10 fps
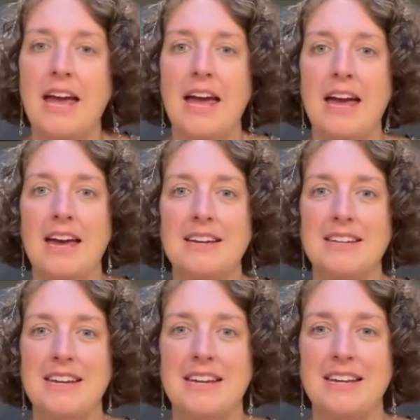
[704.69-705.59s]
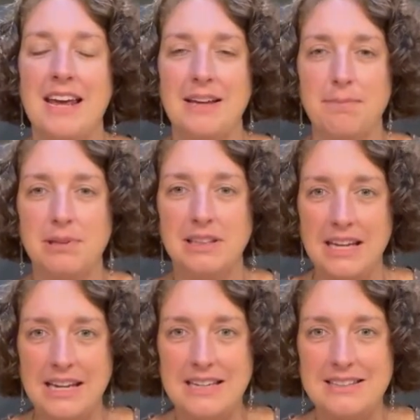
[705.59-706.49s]
And it
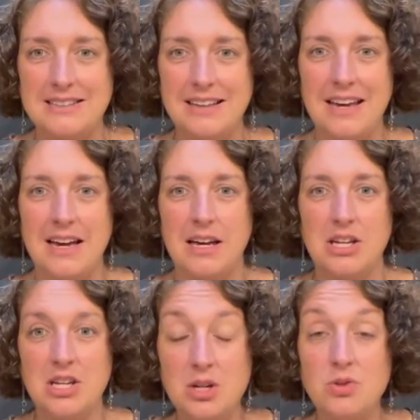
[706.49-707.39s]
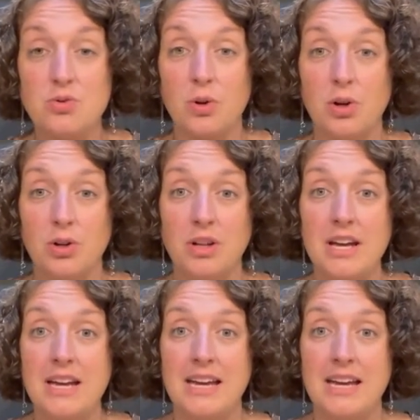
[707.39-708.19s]
plays a huge role